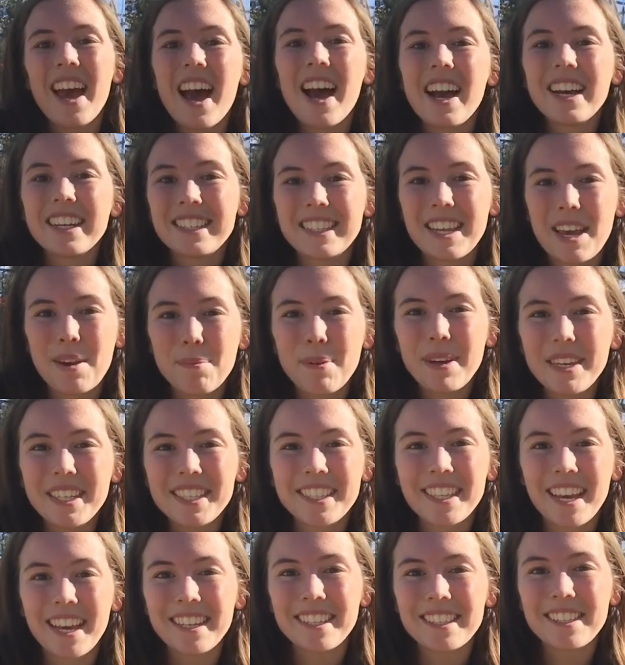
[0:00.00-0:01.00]
I set my
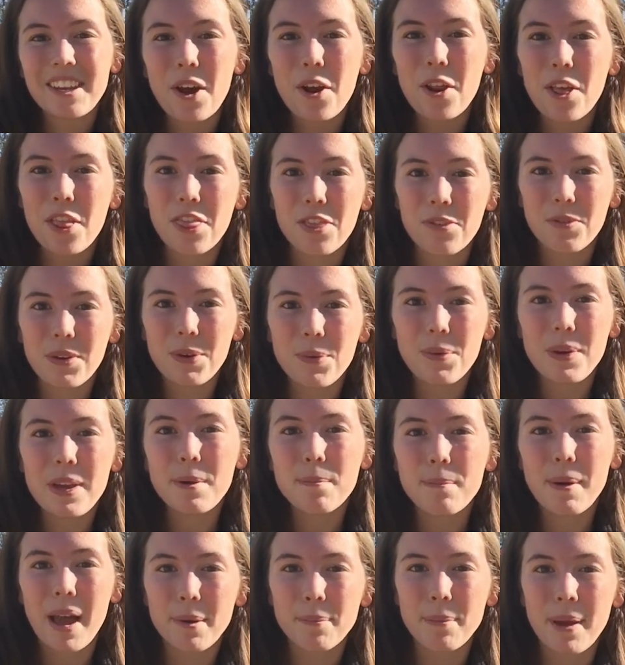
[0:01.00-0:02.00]
sights on a
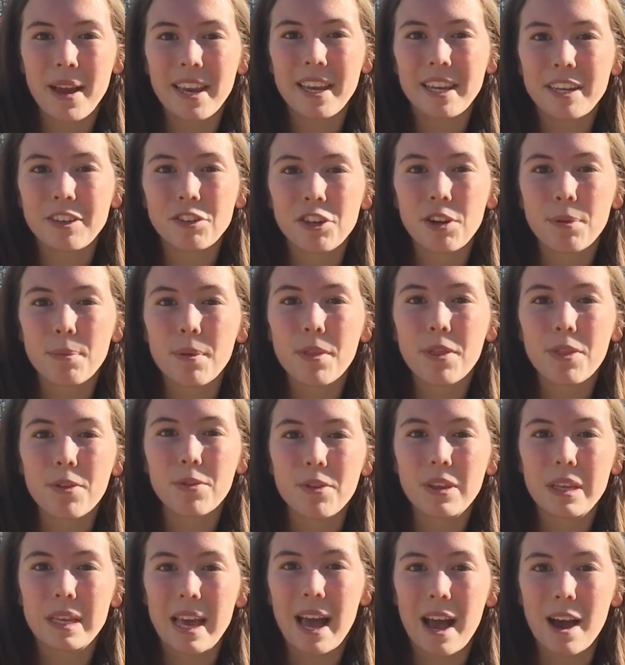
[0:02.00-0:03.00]
3-week backpacking trip
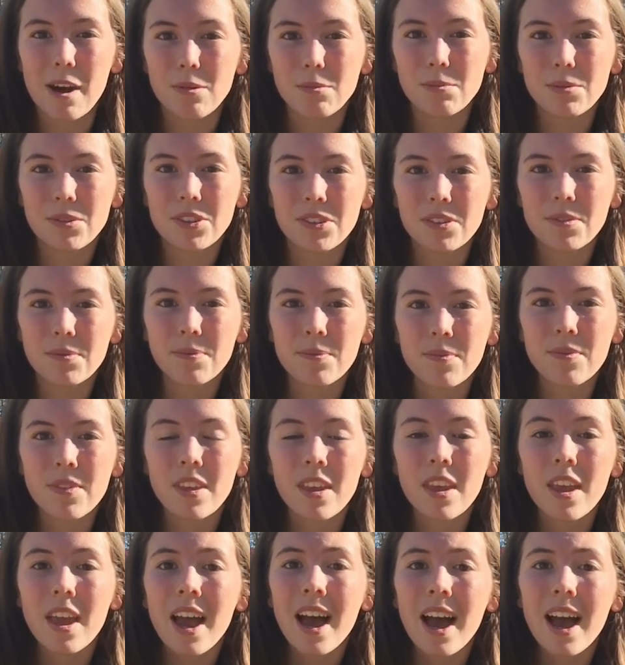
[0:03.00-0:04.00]
through the Alps.
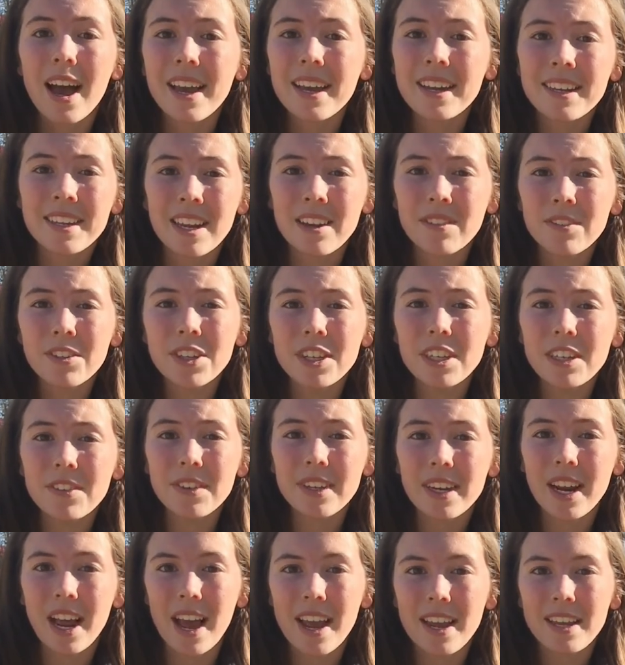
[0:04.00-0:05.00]
I had never
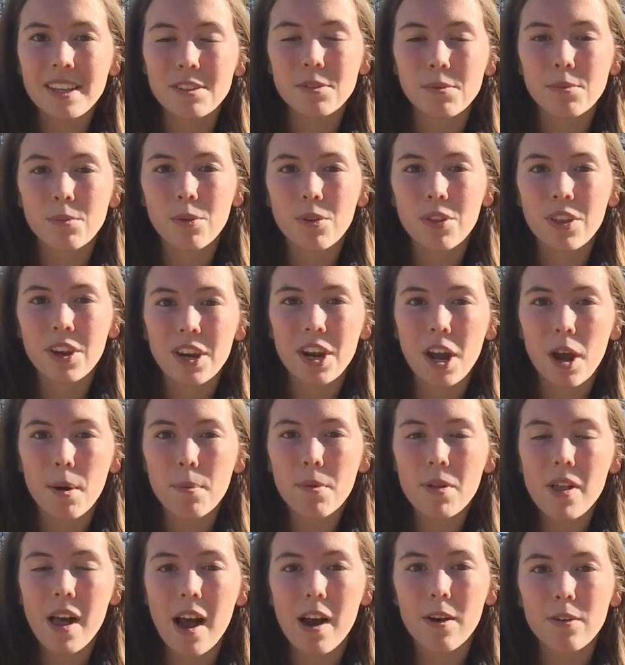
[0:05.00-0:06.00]
even hiked more than a
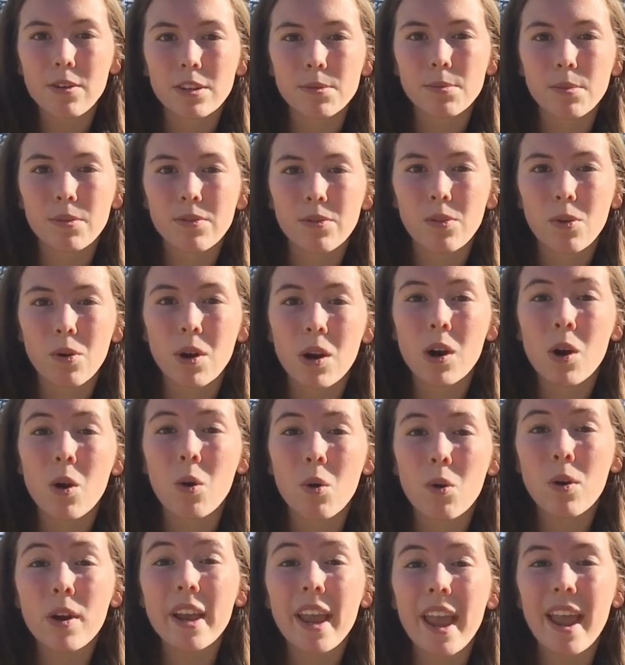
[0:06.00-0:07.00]
couple hours before
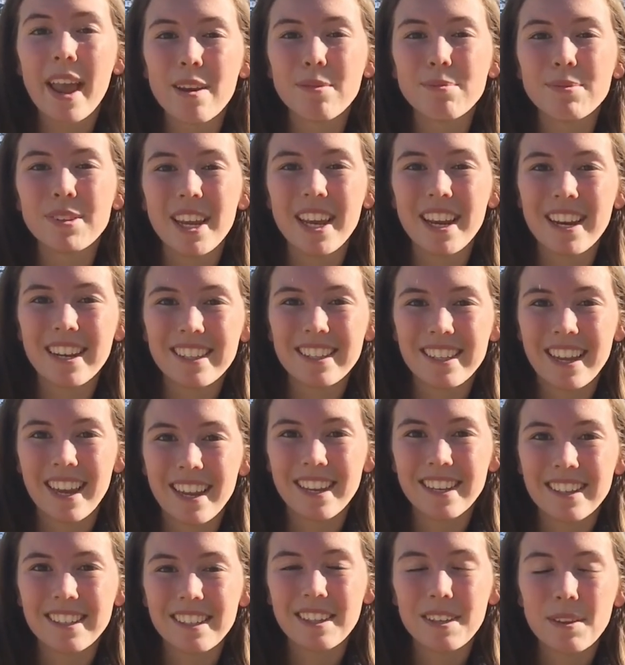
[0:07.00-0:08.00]
or camped in a
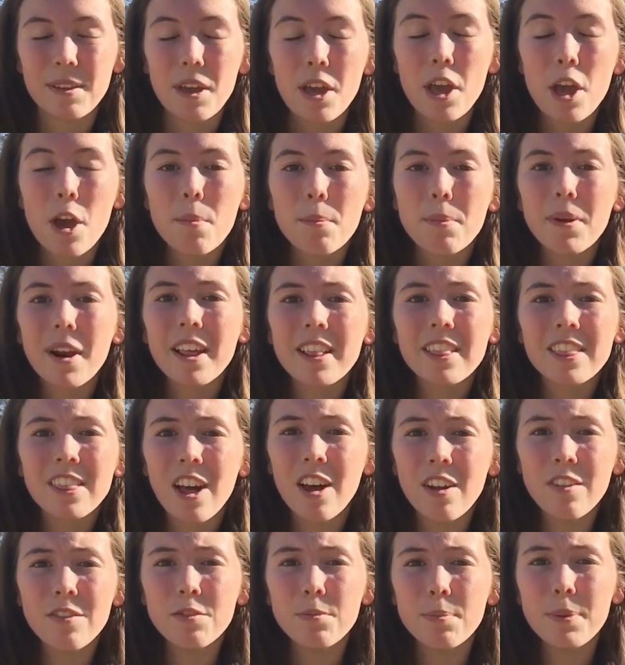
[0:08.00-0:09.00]
tent, but I
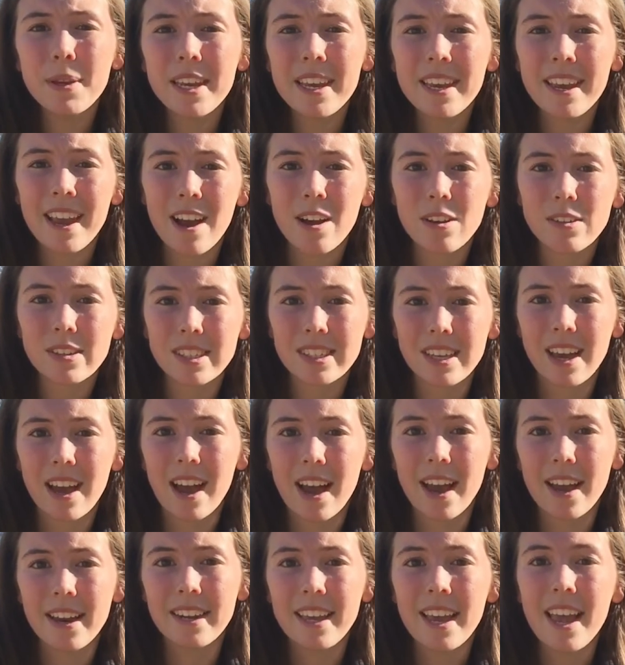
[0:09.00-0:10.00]
loved being
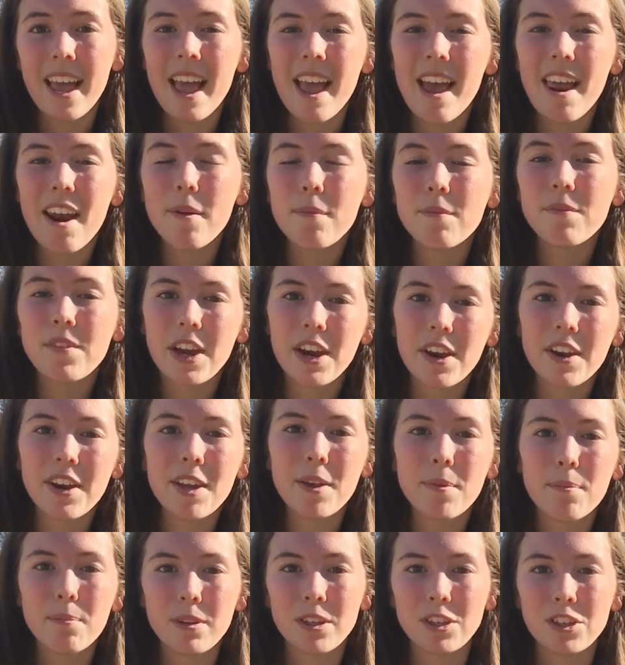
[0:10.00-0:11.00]
outside, and I'm
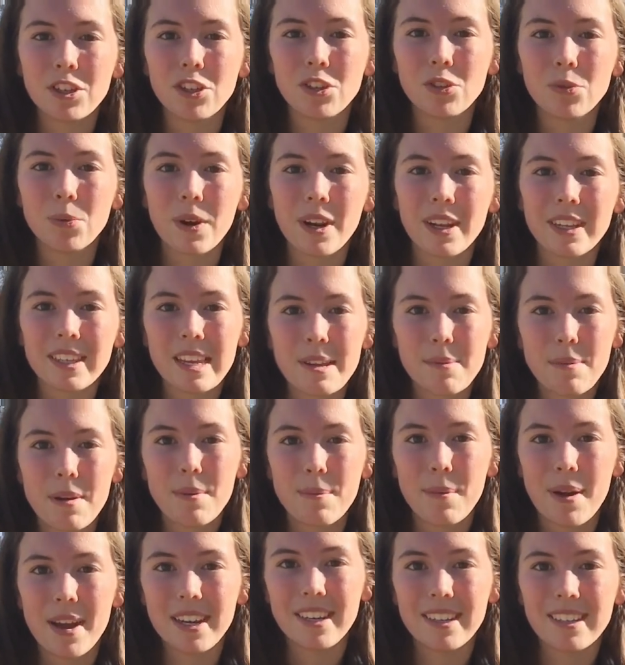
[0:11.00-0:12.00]
very ambitious when I set
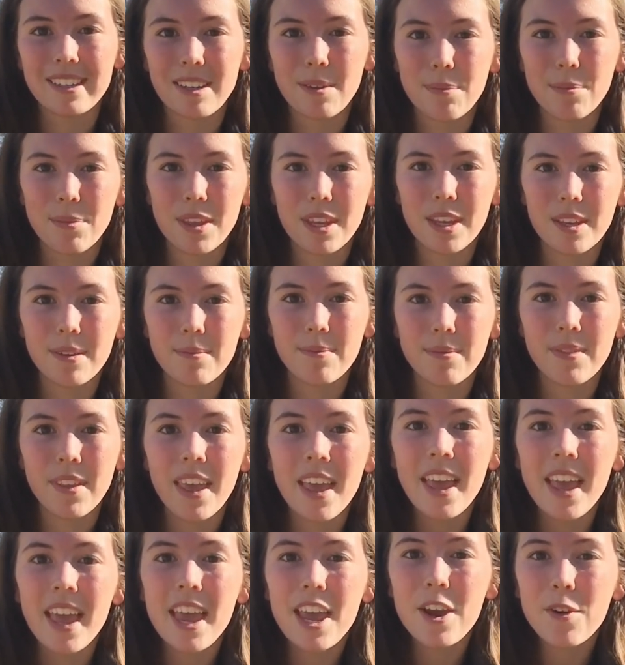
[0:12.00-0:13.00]
my mind to something.
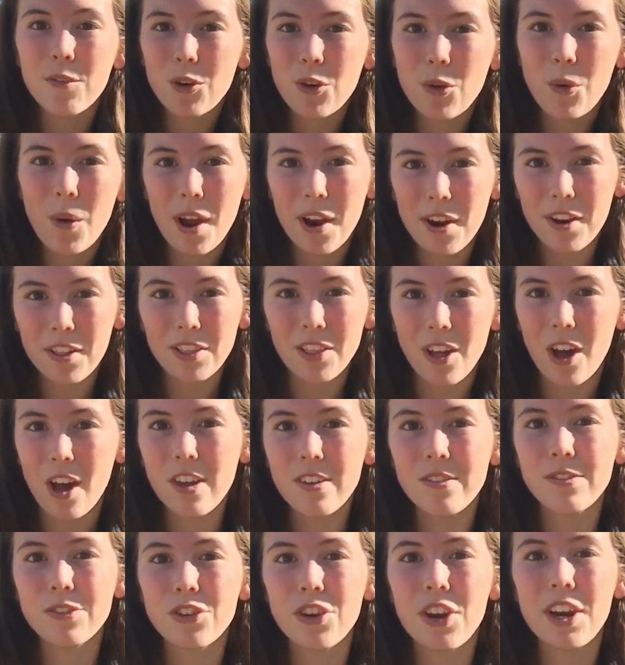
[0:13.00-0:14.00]
It required a
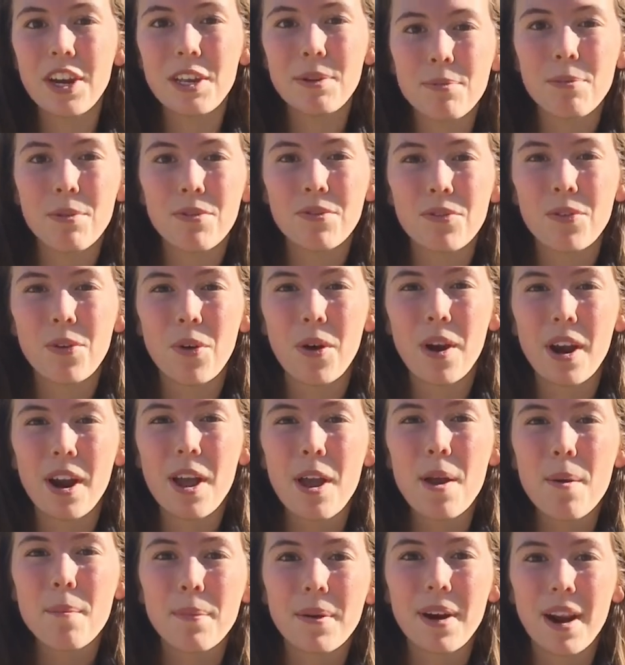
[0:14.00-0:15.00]
lot of training before,
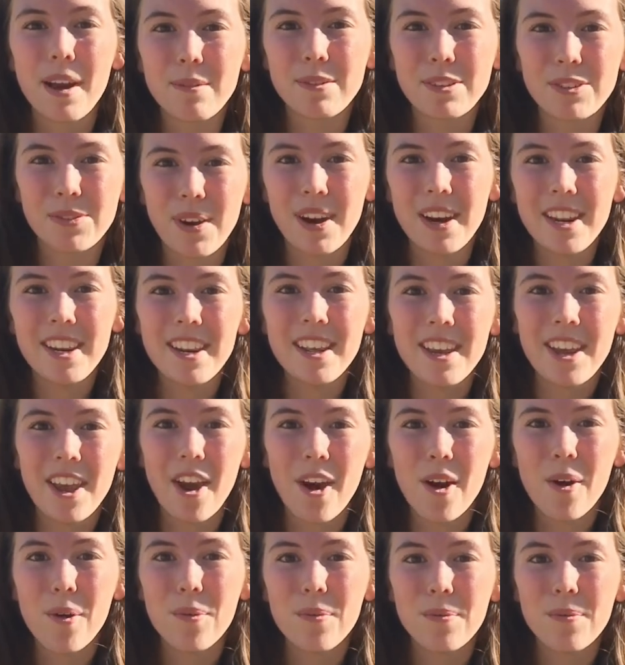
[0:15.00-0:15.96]
but I was ready to go.